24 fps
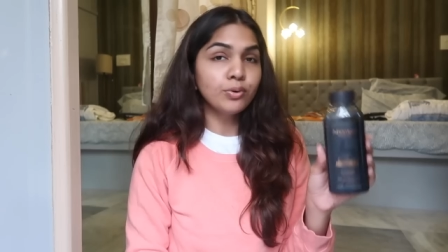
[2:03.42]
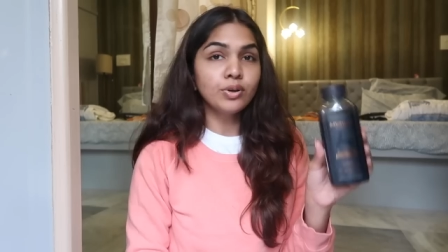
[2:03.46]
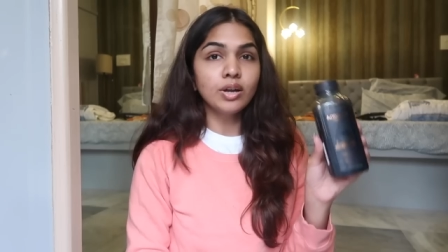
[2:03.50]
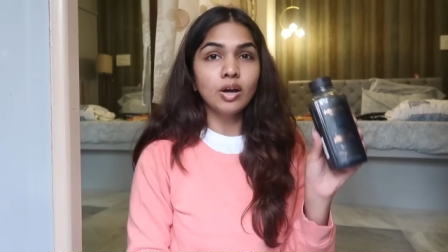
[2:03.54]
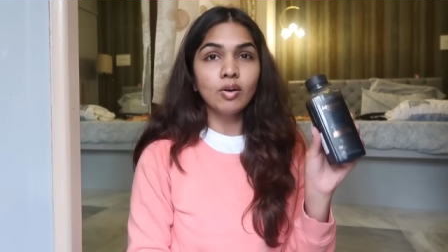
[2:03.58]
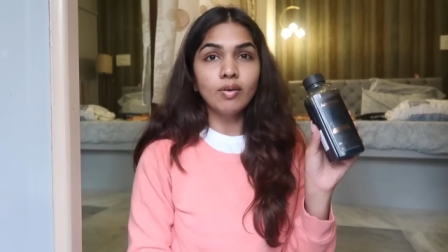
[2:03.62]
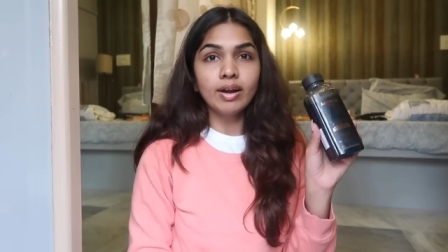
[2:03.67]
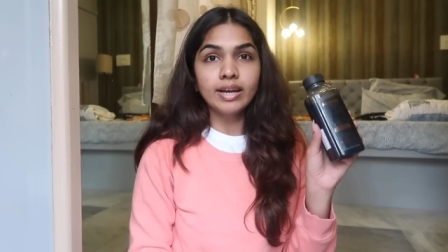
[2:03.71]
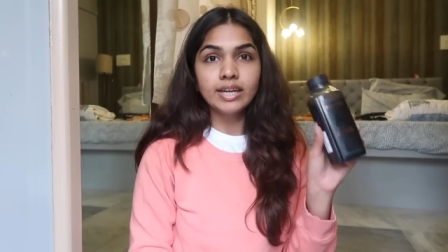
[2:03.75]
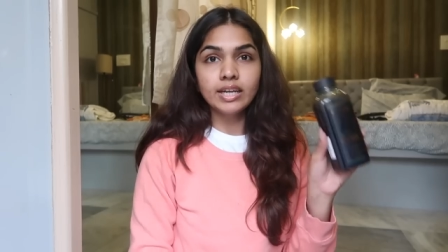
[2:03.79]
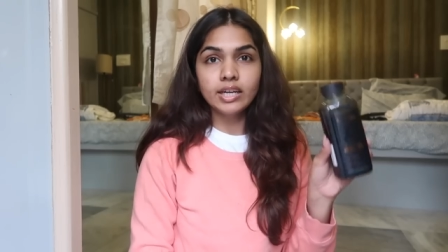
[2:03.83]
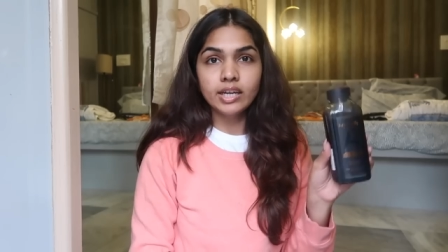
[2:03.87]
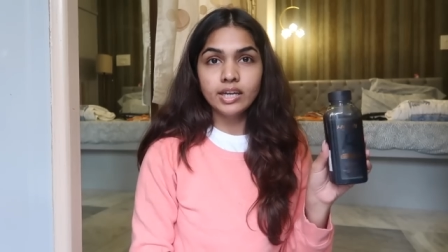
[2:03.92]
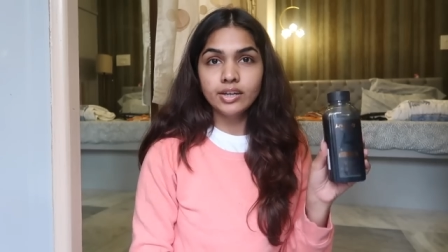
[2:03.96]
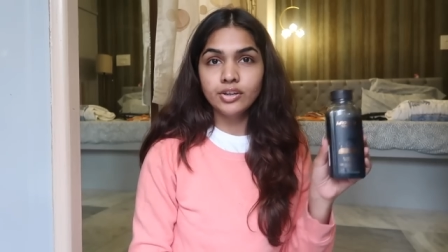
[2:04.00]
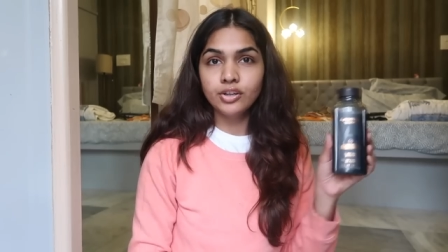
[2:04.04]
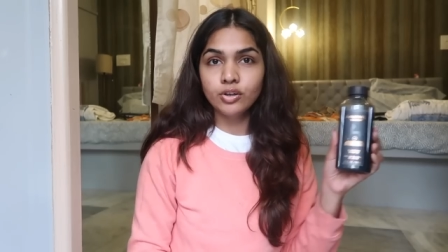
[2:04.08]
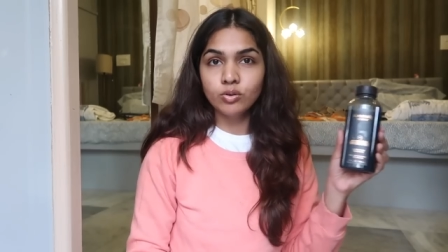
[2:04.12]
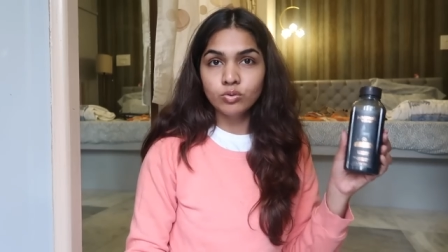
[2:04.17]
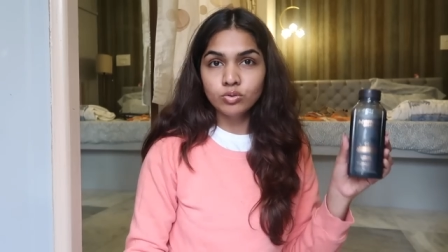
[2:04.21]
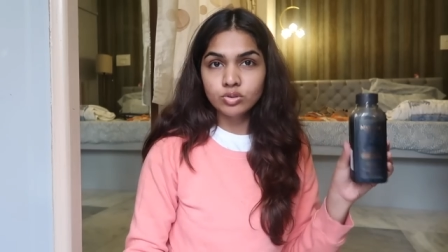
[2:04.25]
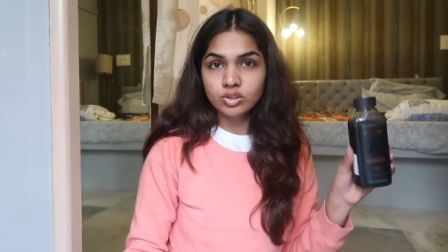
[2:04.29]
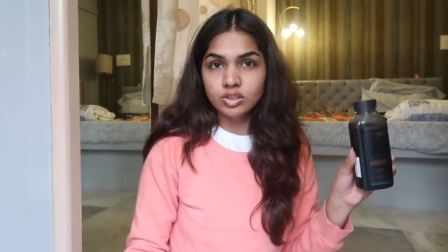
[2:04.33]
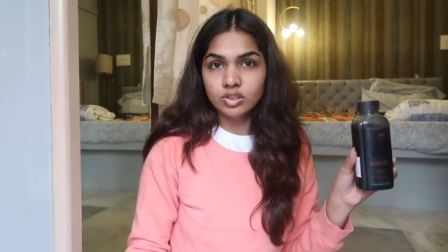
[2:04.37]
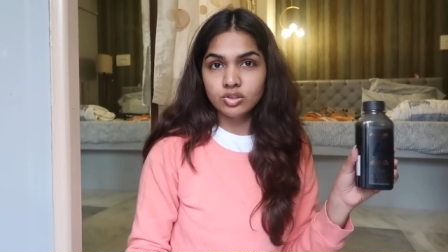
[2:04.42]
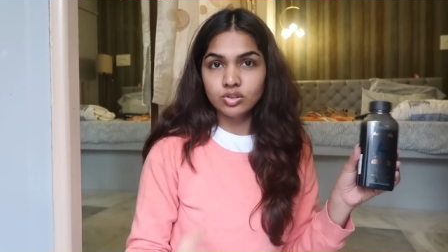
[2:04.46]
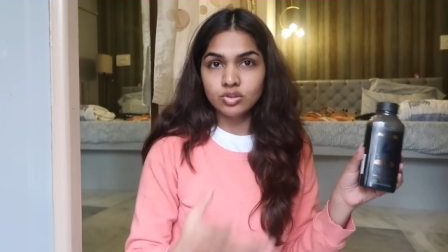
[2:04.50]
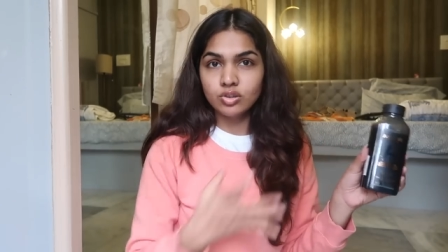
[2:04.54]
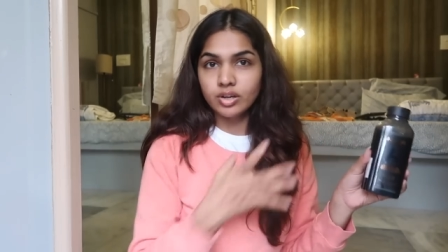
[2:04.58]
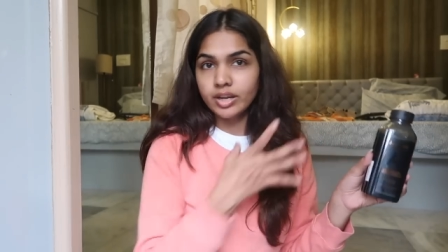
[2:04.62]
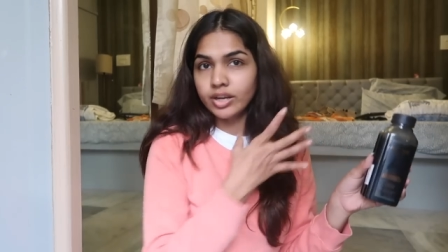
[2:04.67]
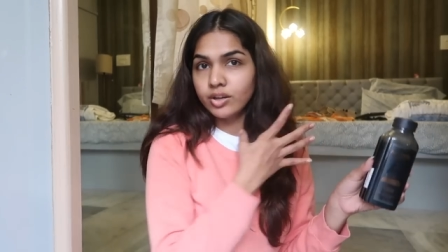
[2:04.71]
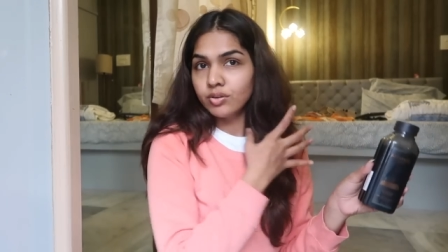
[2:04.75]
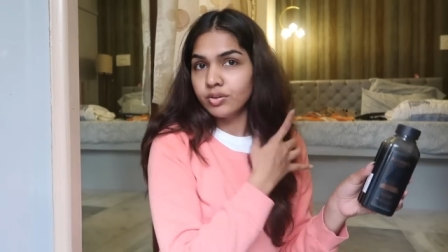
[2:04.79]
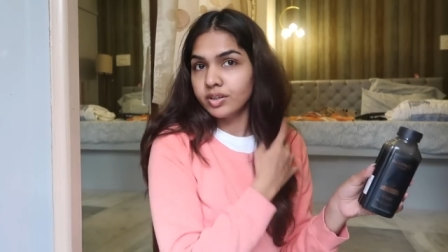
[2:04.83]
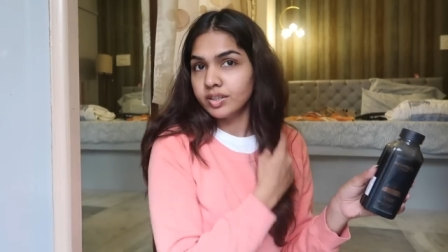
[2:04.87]
Now I did use this
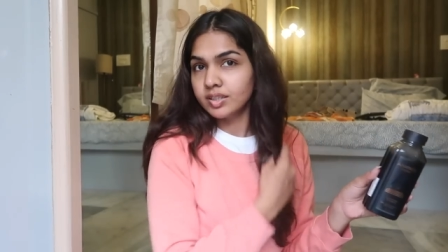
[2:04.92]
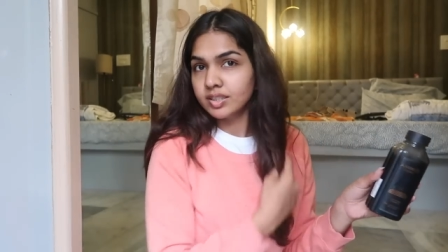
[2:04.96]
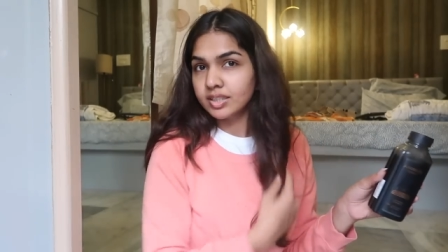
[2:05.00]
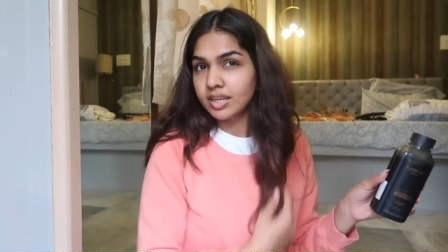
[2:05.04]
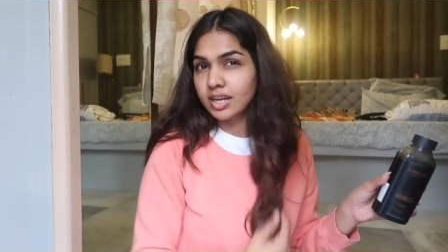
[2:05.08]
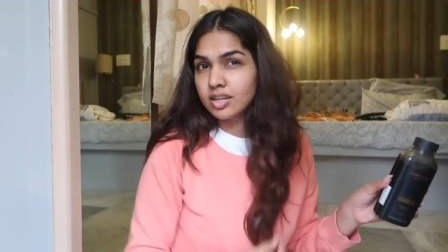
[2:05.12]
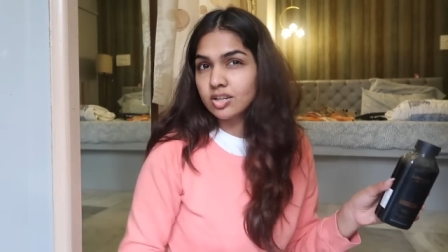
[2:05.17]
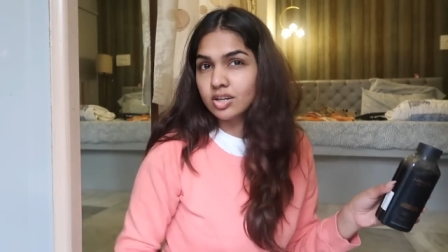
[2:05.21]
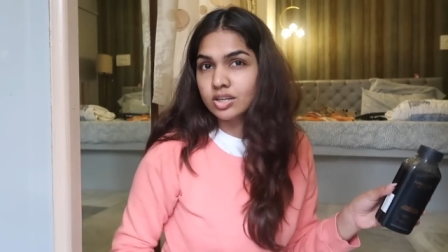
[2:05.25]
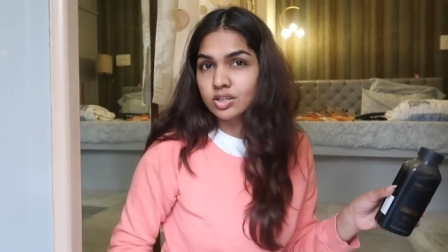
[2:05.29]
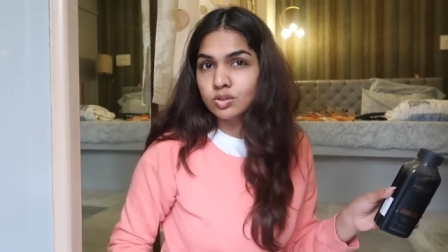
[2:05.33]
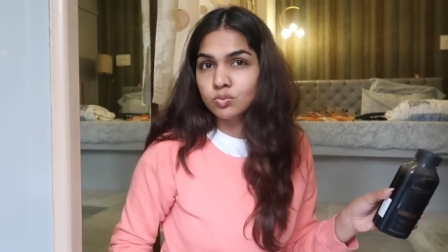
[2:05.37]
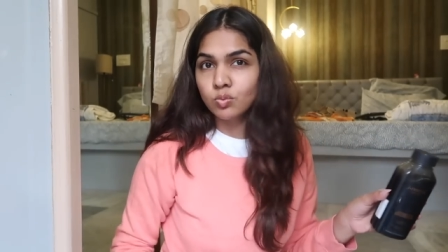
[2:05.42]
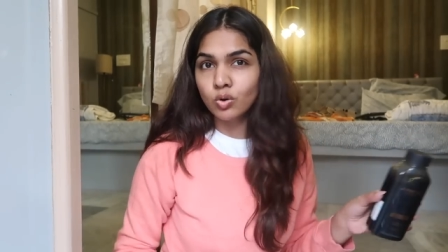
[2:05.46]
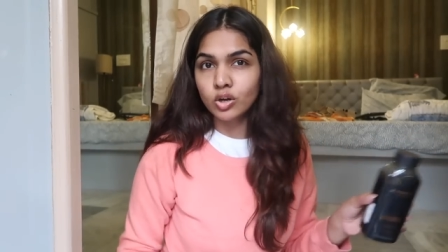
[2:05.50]
today. You can see I just